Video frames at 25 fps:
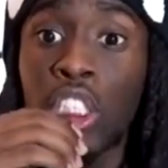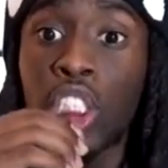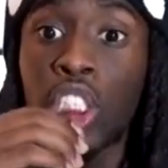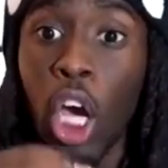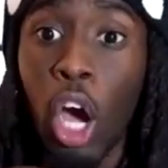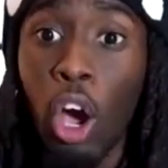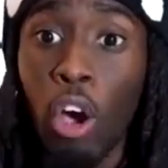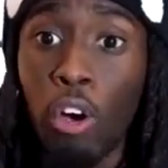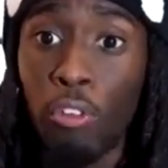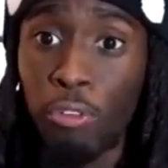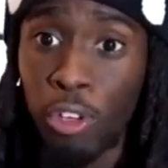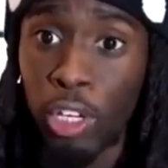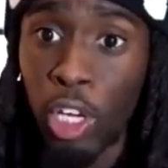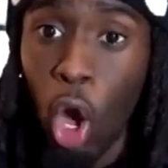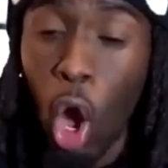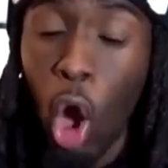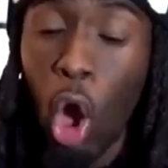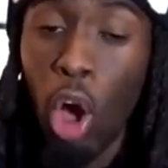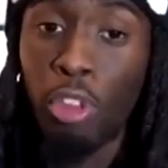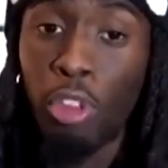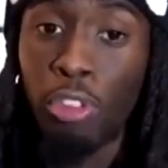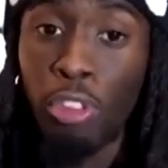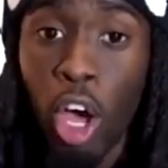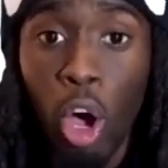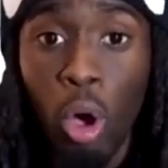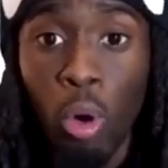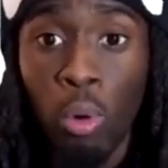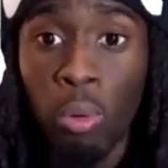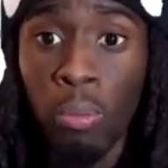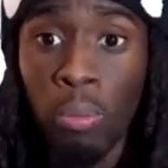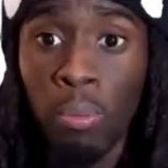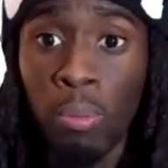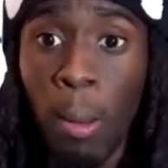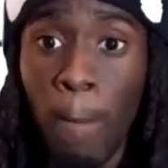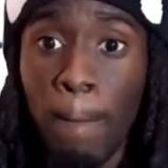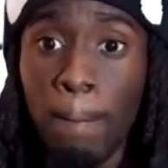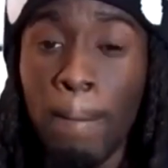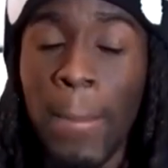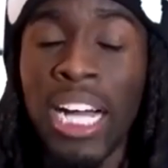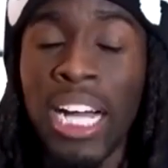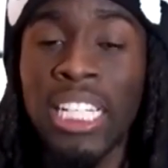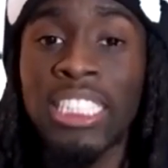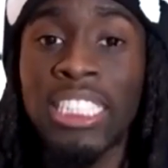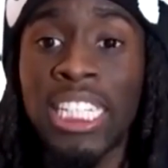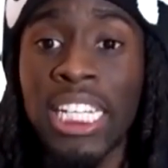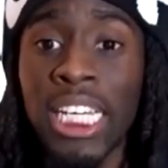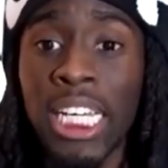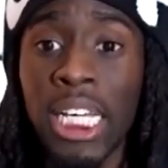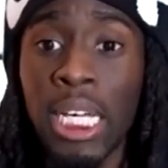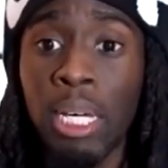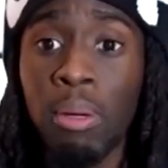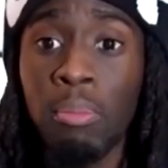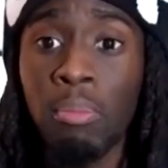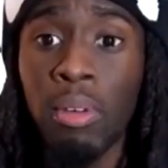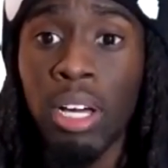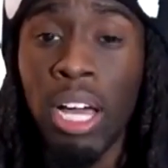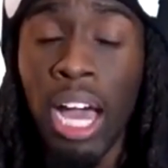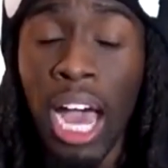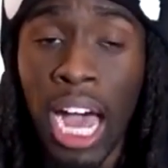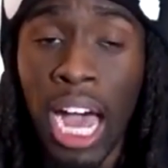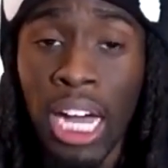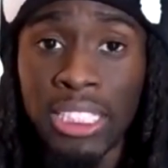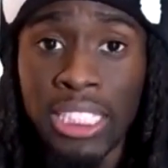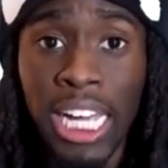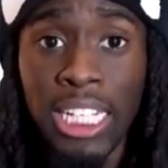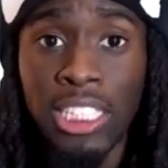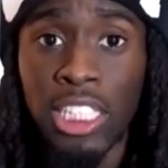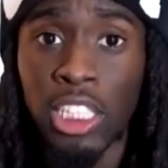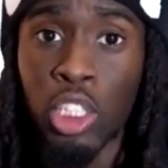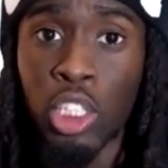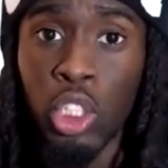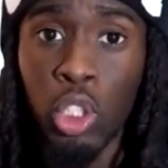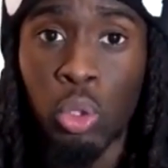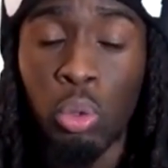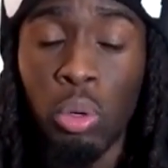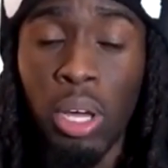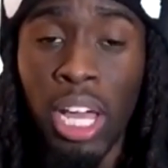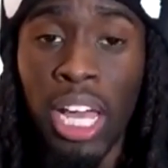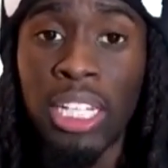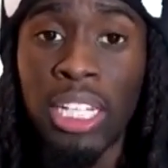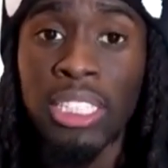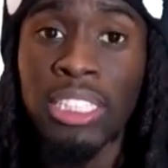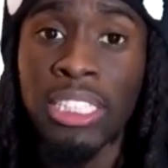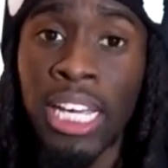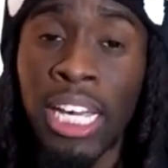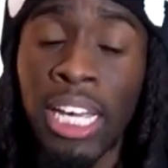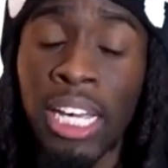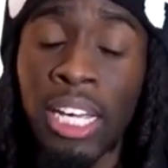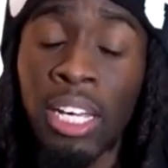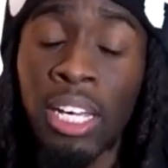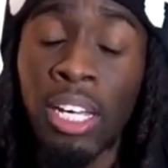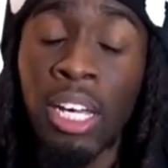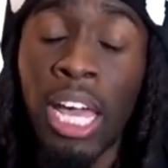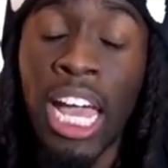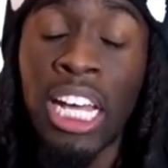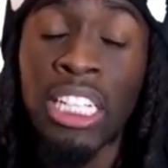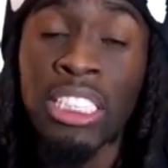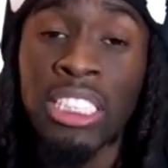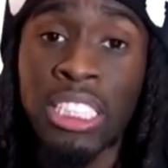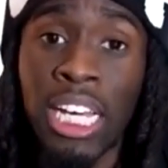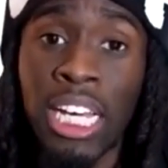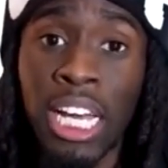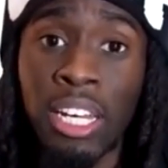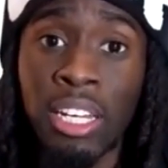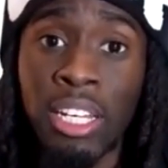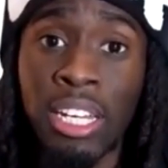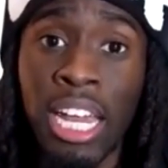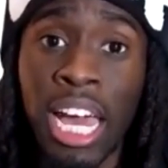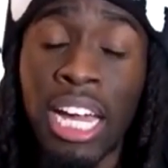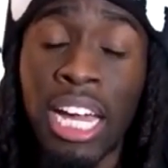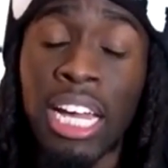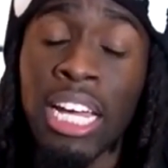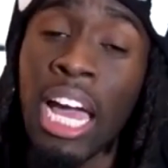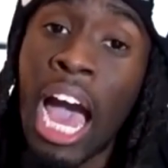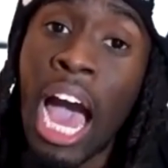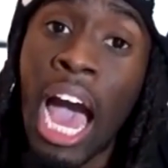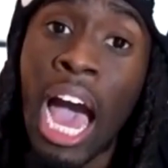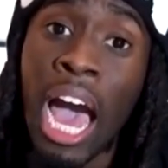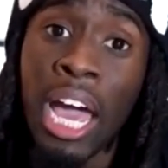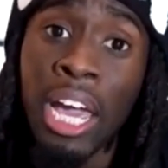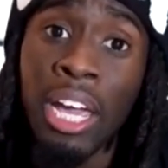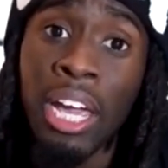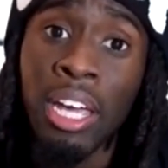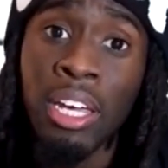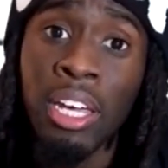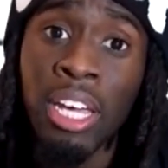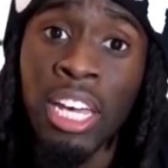Jovi, although my team contacted you and said that Kai